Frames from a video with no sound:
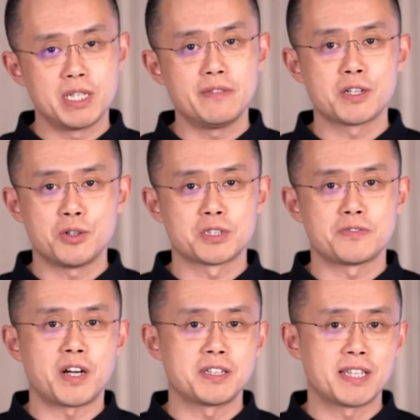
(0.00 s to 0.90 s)
would even go as
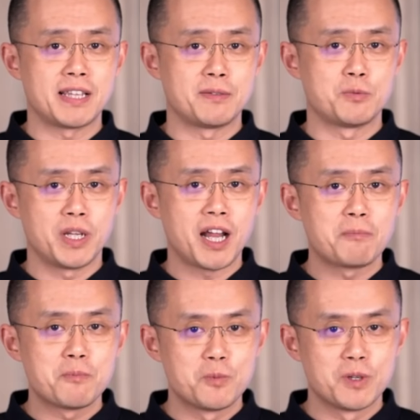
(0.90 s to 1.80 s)
far as saying we
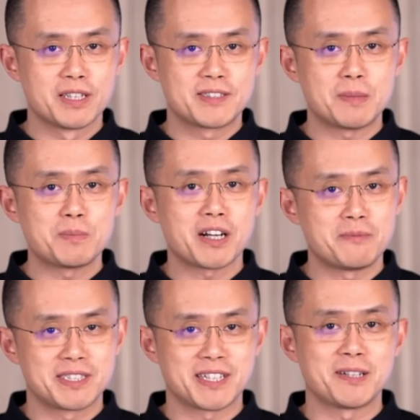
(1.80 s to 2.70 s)
have uh, some
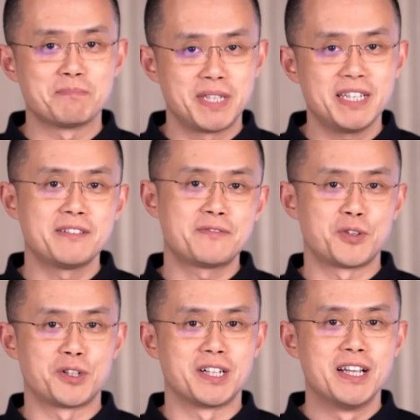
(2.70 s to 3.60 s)
governments are competing
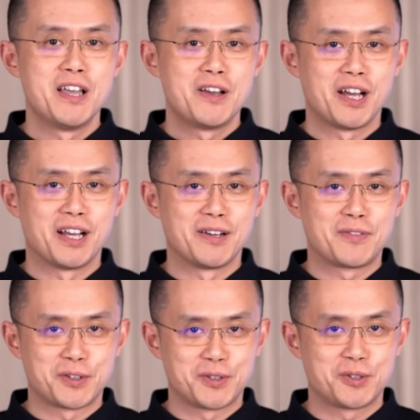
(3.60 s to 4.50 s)
for uh,
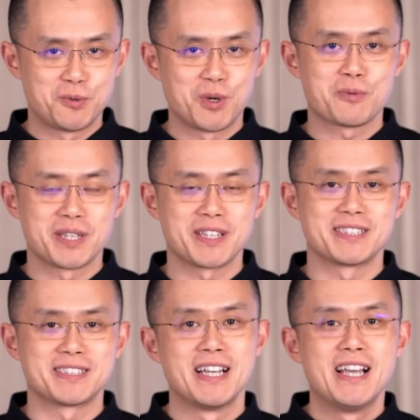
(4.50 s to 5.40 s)
for to work with
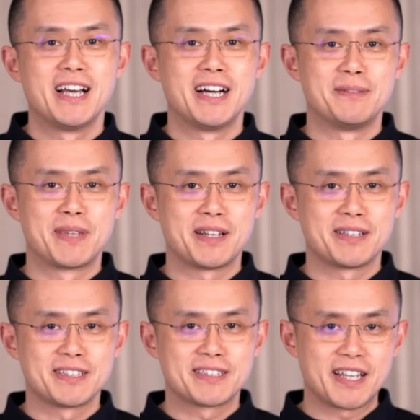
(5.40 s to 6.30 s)
us. Um, there
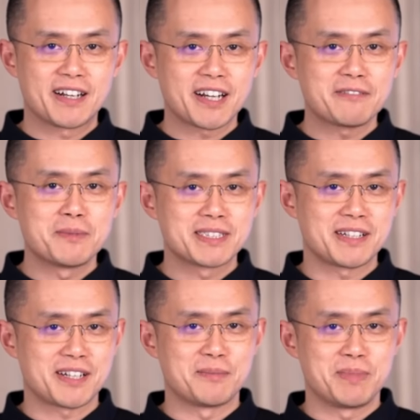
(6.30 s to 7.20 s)
there are governments
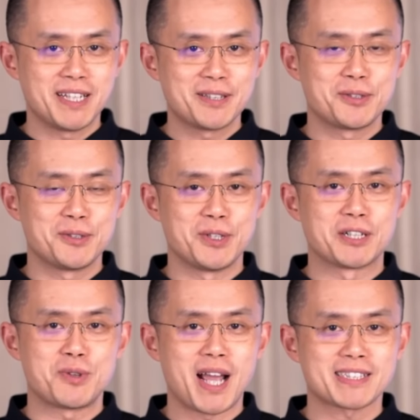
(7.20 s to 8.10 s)
that are competing to
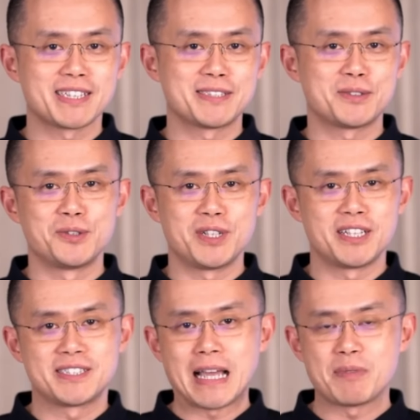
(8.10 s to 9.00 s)
attract us to
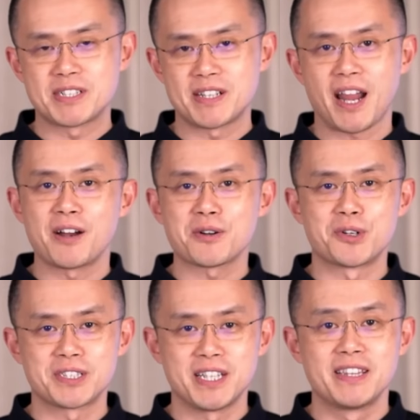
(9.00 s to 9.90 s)
establish the
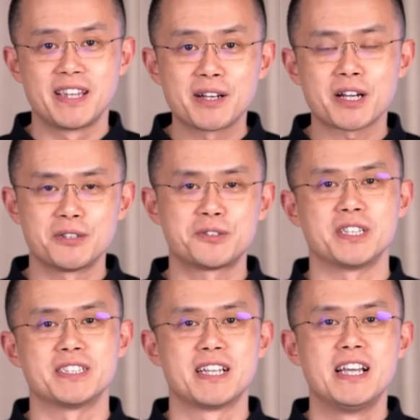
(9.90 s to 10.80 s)
headquarters in their
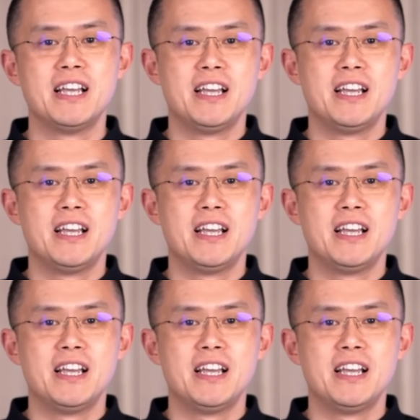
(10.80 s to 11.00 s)
countries.